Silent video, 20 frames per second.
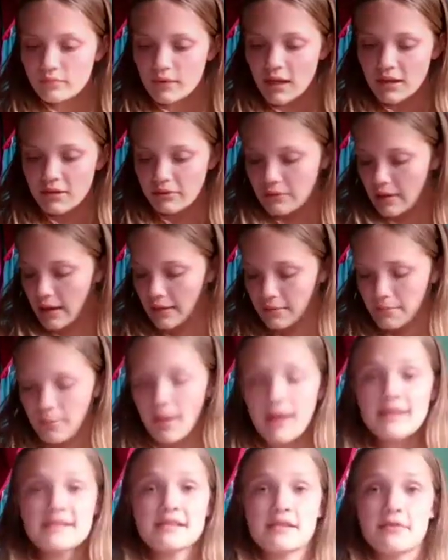I don't. I am
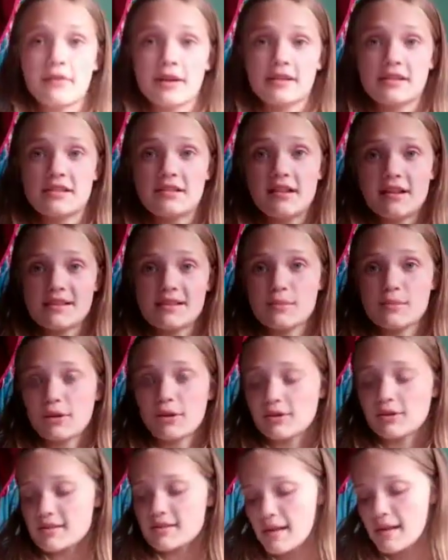positive I did not spell
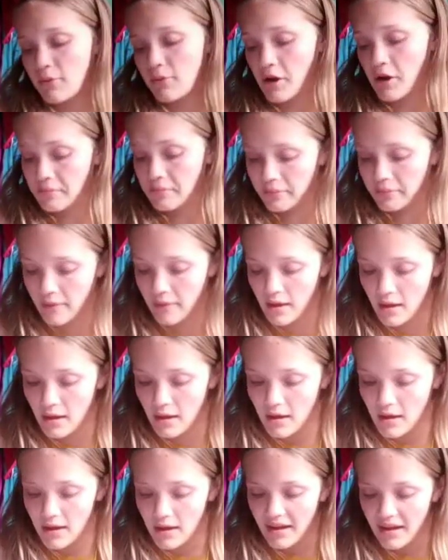his name
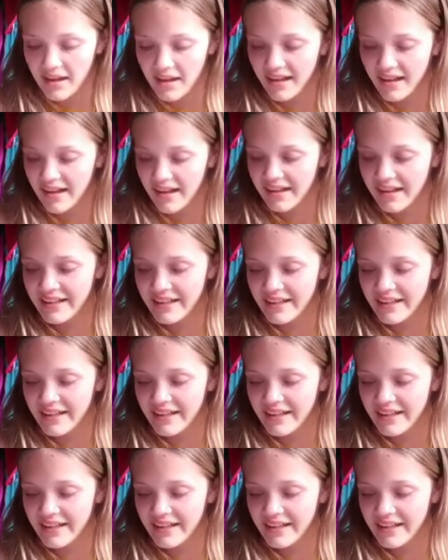right.